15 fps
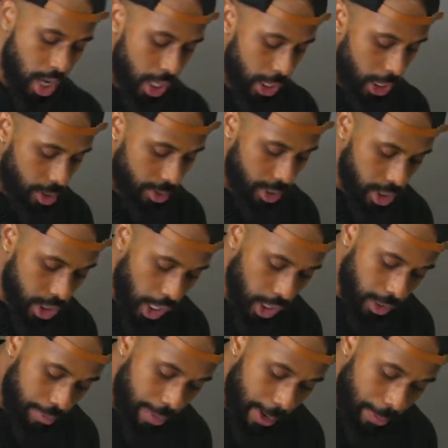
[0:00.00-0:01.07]
A little salt
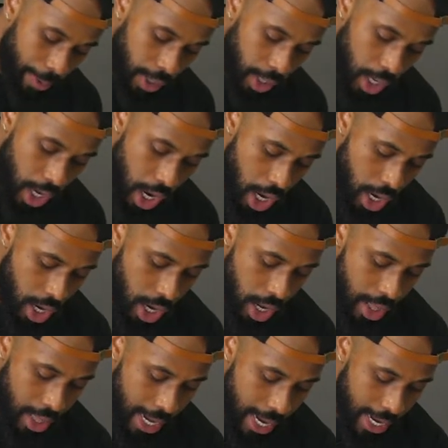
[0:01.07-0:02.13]
and pepper on
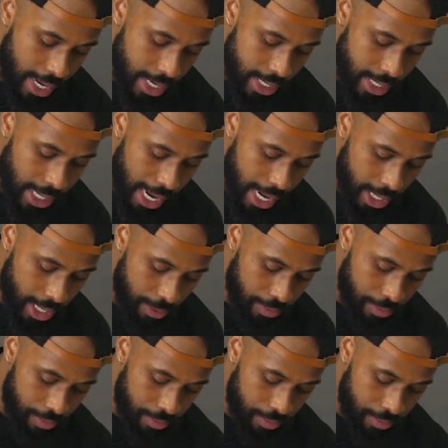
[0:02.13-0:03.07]
that scallop.